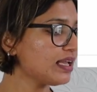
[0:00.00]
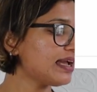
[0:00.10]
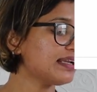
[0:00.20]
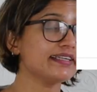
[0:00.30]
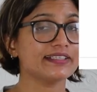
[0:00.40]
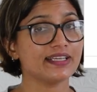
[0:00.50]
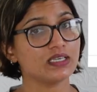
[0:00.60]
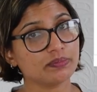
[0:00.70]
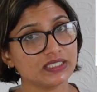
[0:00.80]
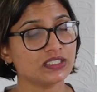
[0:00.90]
and
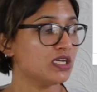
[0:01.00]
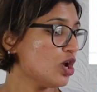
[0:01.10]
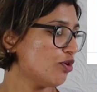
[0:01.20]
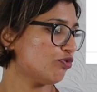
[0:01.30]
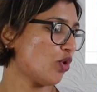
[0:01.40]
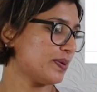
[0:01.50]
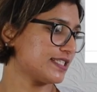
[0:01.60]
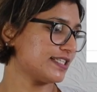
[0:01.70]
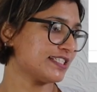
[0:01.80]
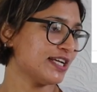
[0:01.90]
entertainment,
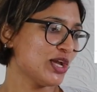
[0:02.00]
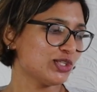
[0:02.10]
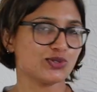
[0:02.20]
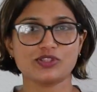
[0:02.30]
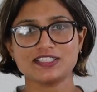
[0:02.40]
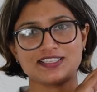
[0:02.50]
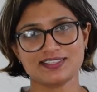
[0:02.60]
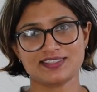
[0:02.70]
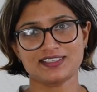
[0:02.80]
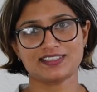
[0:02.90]
4%. So this
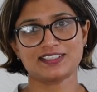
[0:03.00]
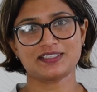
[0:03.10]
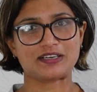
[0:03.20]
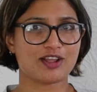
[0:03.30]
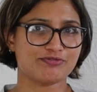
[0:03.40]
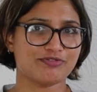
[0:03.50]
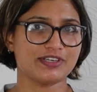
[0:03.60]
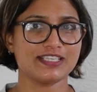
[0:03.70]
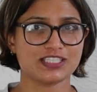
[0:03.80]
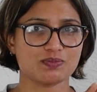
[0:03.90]
is the rough
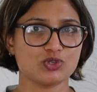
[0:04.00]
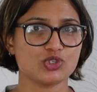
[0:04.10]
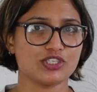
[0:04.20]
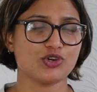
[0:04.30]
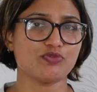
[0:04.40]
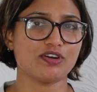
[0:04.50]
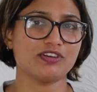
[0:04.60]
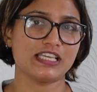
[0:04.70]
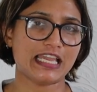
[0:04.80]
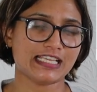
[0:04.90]
distribution of
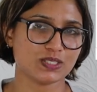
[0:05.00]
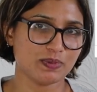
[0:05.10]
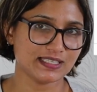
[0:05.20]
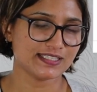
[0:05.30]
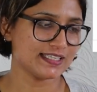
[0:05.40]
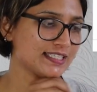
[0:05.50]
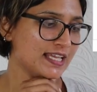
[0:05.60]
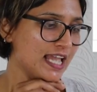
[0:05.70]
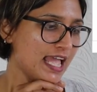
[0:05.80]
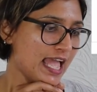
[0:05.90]
our expenses,
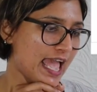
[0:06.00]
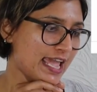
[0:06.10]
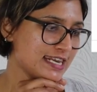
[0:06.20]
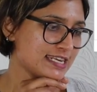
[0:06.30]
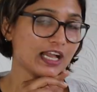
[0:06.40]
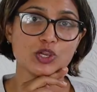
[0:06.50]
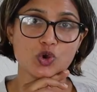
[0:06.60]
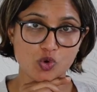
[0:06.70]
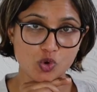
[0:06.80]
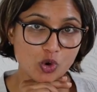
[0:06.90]
and I
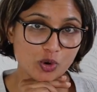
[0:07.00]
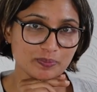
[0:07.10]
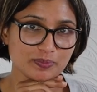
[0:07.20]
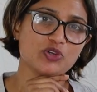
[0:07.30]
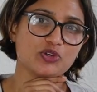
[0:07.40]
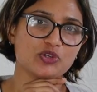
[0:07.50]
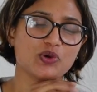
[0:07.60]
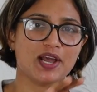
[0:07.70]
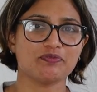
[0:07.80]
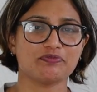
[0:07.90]
hope, you know,
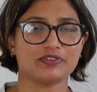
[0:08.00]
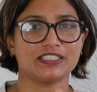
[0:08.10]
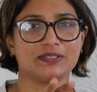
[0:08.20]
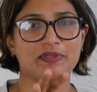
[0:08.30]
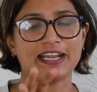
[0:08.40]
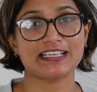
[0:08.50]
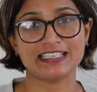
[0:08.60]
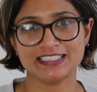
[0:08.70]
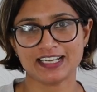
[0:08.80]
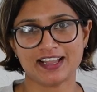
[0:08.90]
you have had a
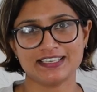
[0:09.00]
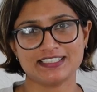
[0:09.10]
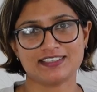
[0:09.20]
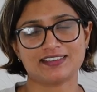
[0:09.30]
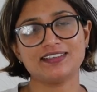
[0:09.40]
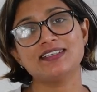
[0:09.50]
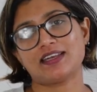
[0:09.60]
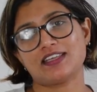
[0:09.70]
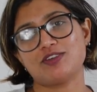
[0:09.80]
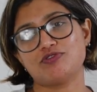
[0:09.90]
clear idea.
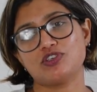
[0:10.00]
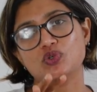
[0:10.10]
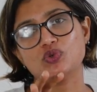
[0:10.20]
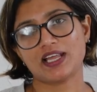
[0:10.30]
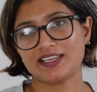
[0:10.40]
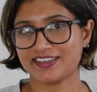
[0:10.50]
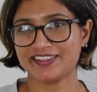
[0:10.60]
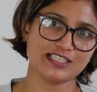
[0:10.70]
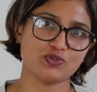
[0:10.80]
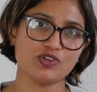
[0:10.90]
And if you
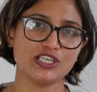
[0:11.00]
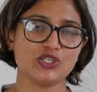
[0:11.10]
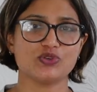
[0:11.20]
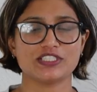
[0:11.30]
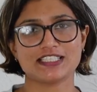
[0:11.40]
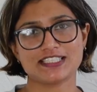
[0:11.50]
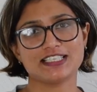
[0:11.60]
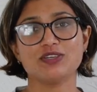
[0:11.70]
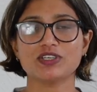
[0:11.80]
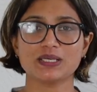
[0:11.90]
like this video,
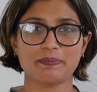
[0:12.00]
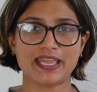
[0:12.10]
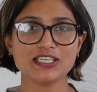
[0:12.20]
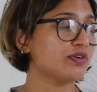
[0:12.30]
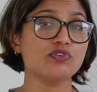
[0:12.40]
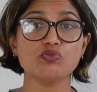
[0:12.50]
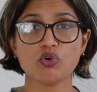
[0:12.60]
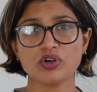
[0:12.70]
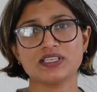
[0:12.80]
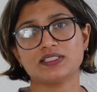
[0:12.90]
just leave a comment. If you
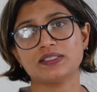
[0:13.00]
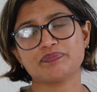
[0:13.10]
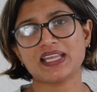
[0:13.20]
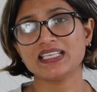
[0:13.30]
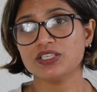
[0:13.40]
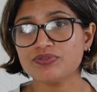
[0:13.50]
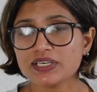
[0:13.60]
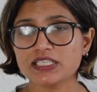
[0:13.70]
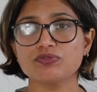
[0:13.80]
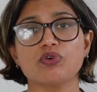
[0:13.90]
want any
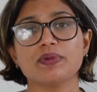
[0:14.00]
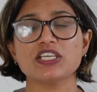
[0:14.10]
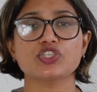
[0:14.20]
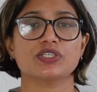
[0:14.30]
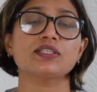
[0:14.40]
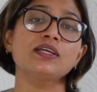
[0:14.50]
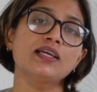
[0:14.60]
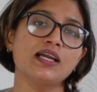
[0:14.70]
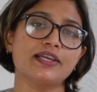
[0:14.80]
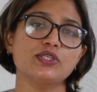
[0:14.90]
different information,
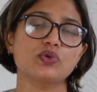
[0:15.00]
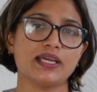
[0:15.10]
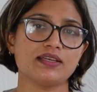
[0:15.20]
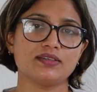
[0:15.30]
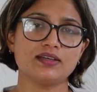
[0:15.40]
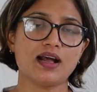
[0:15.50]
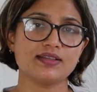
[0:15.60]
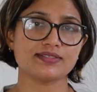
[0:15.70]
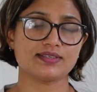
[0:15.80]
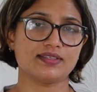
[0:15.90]
you can
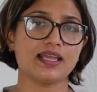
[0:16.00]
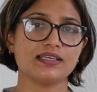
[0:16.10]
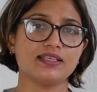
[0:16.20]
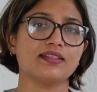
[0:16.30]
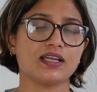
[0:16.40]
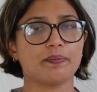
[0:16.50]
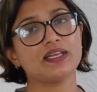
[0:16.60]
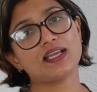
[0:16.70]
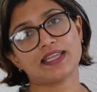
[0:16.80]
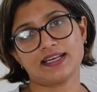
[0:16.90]
ask that in the
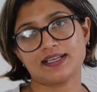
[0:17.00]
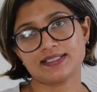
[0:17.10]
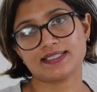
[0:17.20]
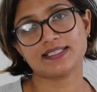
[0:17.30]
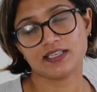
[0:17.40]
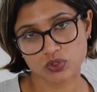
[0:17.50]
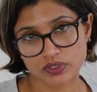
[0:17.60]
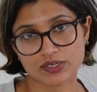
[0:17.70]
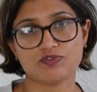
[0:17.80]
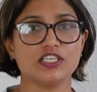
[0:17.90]
comment. I can consider
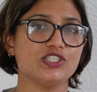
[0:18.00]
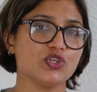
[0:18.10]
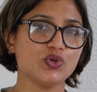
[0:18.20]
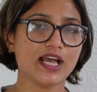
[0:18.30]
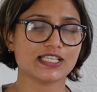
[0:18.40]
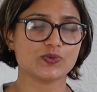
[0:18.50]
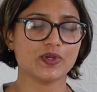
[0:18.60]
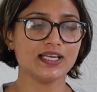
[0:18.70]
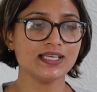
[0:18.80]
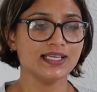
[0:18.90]
doing a video as
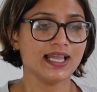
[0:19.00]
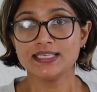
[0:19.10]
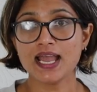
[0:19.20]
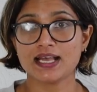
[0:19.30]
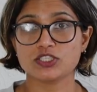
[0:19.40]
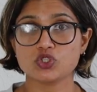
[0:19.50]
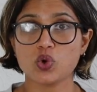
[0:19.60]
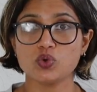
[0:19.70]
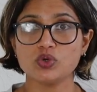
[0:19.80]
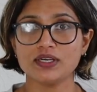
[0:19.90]
well. Yeah,
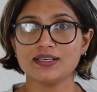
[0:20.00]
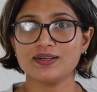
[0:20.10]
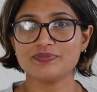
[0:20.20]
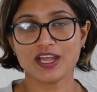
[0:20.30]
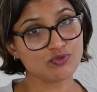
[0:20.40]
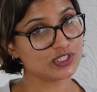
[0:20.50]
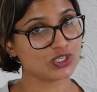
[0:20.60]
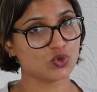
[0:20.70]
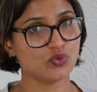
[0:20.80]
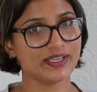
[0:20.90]
so that
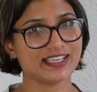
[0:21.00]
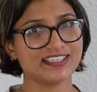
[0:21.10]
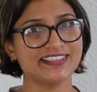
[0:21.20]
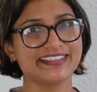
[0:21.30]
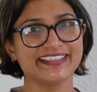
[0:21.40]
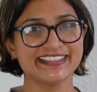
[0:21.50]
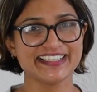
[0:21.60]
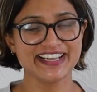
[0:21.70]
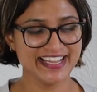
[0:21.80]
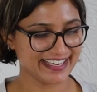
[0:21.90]
was a quick
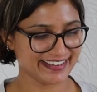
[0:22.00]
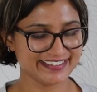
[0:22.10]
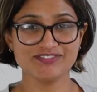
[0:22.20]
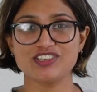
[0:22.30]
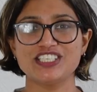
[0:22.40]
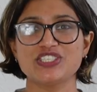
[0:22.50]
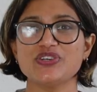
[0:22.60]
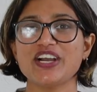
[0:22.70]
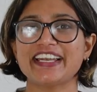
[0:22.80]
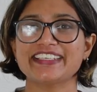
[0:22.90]

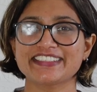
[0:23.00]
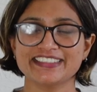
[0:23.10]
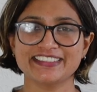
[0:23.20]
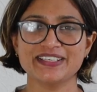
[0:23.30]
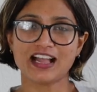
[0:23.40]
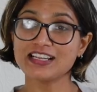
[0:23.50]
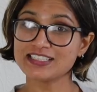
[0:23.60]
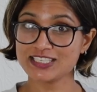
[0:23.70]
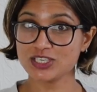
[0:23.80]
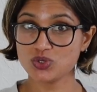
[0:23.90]
video, and I'll
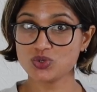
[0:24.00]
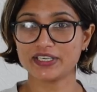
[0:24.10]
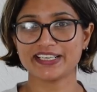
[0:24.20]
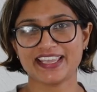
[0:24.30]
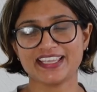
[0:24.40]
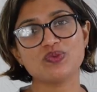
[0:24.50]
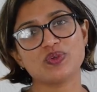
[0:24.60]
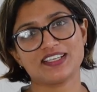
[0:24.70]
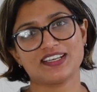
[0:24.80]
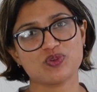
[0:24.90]
see you again
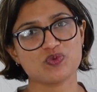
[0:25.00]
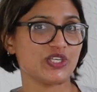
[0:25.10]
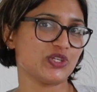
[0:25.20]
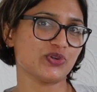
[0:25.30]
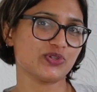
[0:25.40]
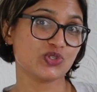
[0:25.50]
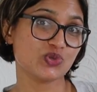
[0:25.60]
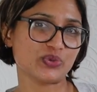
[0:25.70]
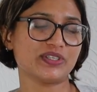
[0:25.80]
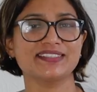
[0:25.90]
with another video
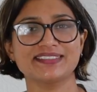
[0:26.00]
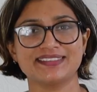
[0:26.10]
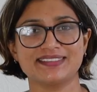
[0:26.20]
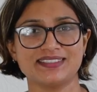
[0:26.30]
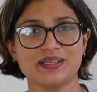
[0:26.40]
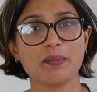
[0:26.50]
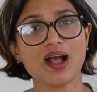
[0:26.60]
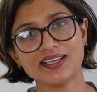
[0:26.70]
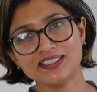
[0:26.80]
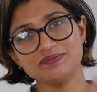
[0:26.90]
soon.
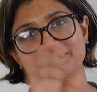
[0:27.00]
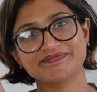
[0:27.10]
Bye.